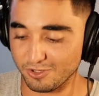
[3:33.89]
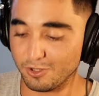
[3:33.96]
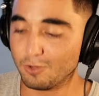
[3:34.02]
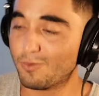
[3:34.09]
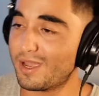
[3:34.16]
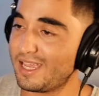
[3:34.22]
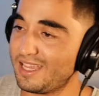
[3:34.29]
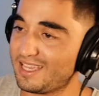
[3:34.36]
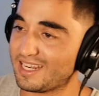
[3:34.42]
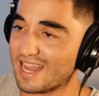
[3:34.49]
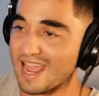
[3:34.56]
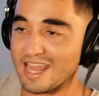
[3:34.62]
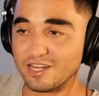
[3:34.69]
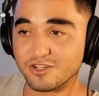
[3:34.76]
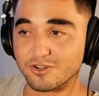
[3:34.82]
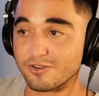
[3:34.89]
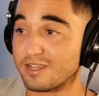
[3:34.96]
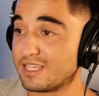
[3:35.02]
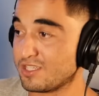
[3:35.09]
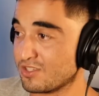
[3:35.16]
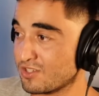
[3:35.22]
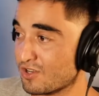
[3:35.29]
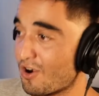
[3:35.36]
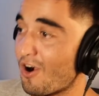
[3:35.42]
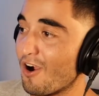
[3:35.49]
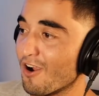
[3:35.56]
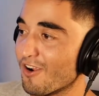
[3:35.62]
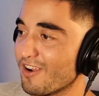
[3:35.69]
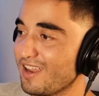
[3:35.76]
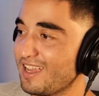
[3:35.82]
The only way he can enter his
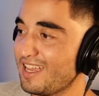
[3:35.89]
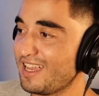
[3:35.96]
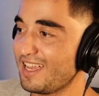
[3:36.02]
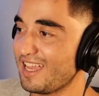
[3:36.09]
car